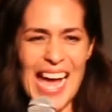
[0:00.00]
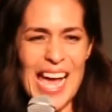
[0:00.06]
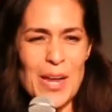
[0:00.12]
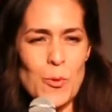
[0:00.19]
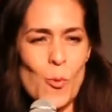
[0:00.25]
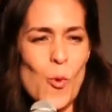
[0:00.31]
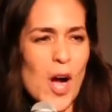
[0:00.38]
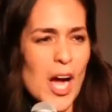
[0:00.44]

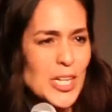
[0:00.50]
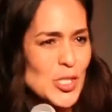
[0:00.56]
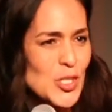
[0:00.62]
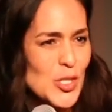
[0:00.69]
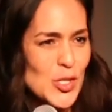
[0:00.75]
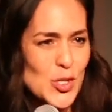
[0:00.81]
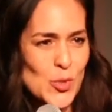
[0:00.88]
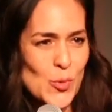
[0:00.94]
and
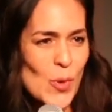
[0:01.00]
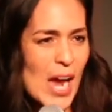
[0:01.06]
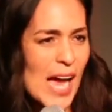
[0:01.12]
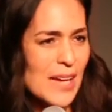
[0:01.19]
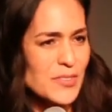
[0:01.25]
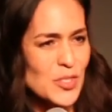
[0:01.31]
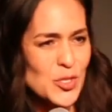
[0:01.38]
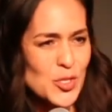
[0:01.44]
watched the
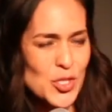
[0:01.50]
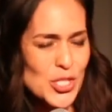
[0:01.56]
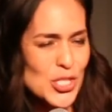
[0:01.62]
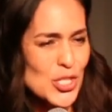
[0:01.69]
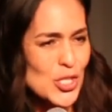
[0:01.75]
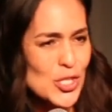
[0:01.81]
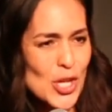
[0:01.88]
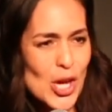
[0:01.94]
giraffes
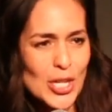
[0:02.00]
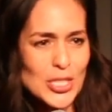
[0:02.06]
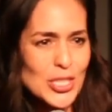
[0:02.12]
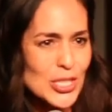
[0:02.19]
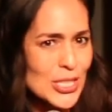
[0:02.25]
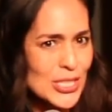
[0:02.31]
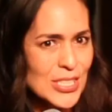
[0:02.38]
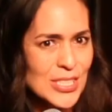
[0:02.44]
just
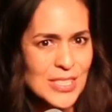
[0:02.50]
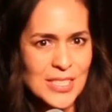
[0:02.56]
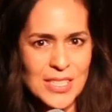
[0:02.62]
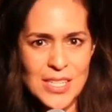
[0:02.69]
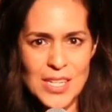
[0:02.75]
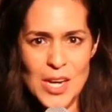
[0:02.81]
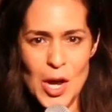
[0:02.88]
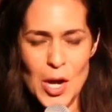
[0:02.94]
saunter
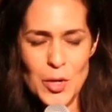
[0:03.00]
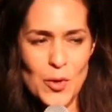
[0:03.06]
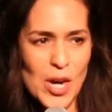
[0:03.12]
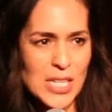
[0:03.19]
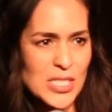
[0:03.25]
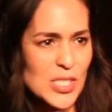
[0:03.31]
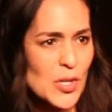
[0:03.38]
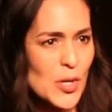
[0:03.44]

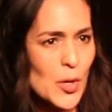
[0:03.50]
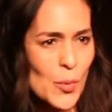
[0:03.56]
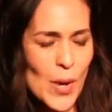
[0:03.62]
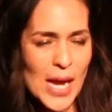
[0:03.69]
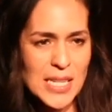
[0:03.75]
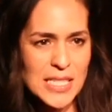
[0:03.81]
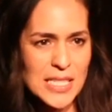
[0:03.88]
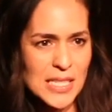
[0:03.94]
across the
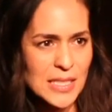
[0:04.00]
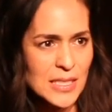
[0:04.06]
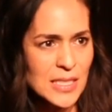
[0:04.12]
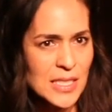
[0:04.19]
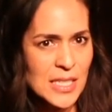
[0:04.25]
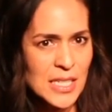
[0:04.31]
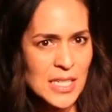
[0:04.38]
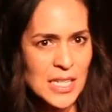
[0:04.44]
horizon,
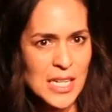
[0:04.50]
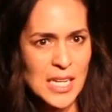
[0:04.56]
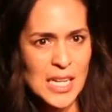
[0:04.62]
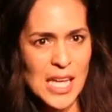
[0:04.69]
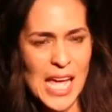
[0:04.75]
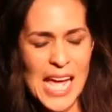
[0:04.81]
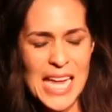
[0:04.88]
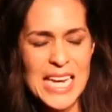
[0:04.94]

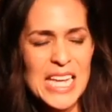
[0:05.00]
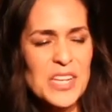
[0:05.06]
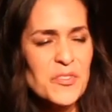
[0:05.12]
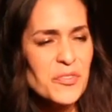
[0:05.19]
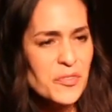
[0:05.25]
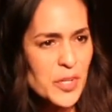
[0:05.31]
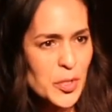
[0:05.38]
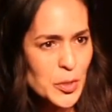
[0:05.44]
and it
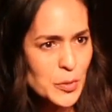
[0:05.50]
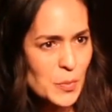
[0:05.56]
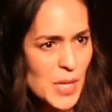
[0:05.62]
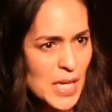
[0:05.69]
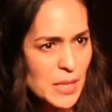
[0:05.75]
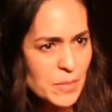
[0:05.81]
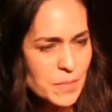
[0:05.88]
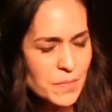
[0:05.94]
filled
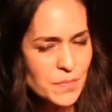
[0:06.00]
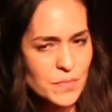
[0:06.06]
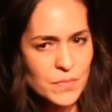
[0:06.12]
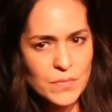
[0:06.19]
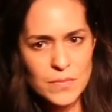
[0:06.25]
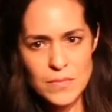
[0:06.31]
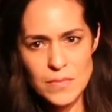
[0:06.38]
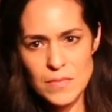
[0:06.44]
me.
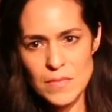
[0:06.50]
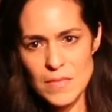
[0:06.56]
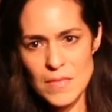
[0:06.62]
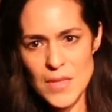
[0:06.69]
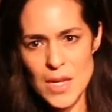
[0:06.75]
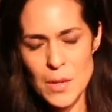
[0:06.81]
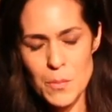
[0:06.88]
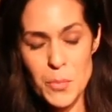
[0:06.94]

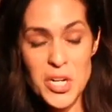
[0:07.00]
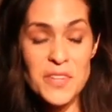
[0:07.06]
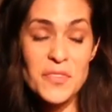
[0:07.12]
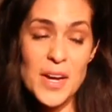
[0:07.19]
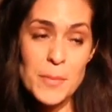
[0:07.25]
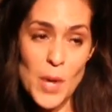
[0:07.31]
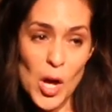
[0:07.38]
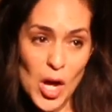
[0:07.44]
But
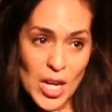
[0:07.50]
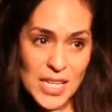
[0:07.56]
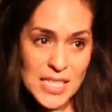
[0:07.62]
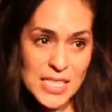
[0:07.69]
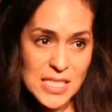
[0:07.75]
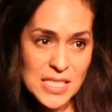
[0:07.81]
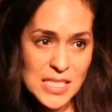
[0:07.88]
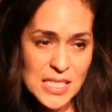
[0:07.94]
if I'm
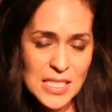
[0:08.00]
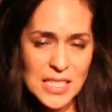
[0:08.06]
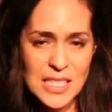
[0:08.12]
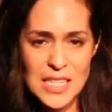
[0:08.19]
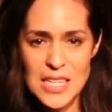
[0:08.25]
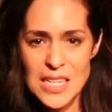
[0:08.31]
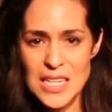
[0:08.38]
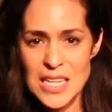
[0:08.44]
honest,
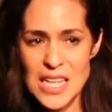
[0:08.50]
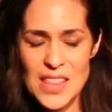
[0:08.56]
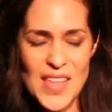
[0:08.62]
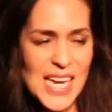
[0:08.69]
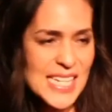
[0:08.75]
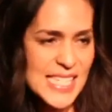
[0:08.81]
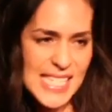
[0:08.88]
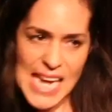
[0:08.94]

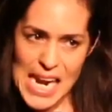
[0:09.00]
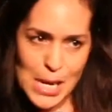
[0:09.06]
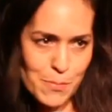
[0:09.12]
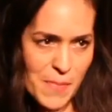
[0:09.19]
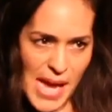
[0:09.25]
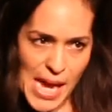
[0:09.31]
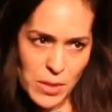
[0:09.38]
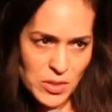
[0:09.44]
that
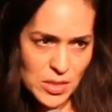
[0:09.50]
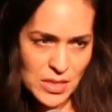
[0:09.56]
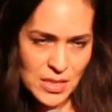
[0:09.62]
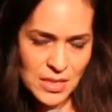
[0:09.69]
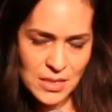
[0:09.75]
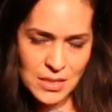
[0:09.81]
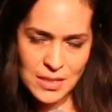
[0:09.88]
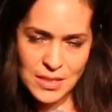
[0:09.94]
damn
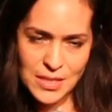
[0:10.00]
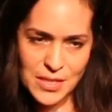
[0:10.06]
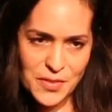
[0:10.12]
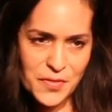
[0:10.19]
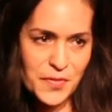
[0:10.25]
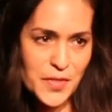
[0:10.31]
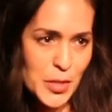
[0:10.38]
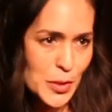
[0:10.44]
mountain
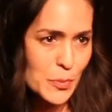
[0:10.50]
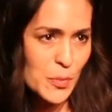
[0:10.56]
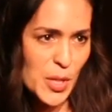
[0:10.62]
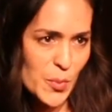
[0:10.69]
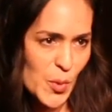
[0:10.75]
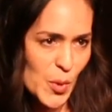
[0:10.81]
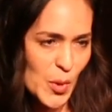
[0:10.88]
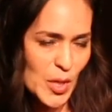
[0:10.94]
filled
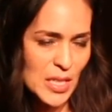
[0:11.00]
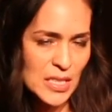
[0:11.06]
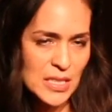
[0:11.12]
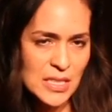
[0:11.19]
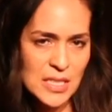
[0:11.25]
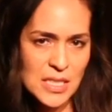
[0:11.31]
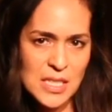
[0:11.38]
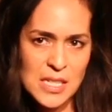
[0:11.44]
me
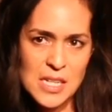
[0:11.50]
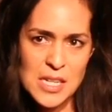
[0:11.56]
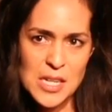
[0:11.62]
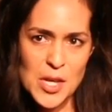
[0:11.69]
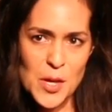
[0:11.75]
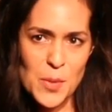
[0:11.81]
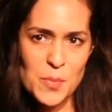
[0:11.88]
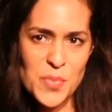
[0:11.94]
more
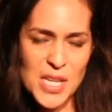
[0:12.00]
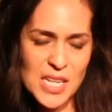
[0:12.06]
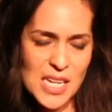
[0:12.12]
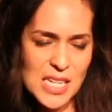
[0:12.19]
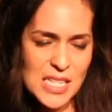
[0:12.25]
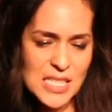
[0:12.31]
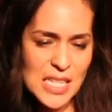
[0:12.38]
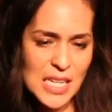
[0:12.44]

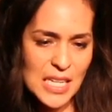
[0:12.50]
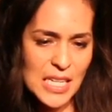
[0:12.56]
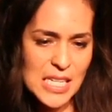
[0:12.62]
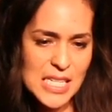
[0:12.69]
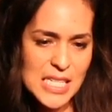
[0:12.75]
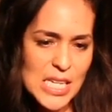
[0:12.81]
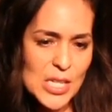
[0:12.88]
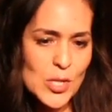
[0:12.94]
because it
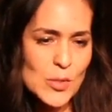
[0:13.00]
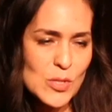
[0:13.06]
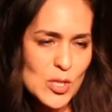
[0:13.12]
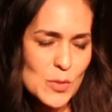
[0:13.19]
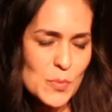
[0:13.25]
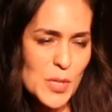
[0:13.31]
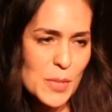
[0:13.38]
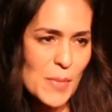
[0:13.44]

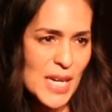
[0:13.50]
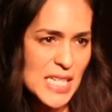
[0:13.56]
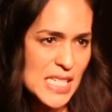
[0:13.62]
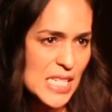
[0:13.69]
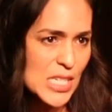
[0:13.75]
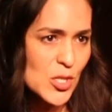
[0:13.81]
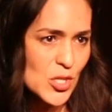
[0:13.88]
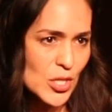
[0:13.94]
continues to be my
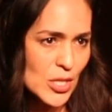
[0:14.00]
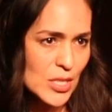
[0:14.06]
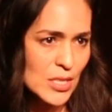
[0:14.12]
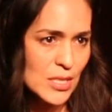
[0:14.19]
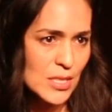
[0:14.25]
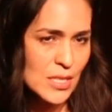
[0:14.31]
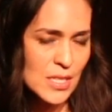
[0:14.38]
teacher.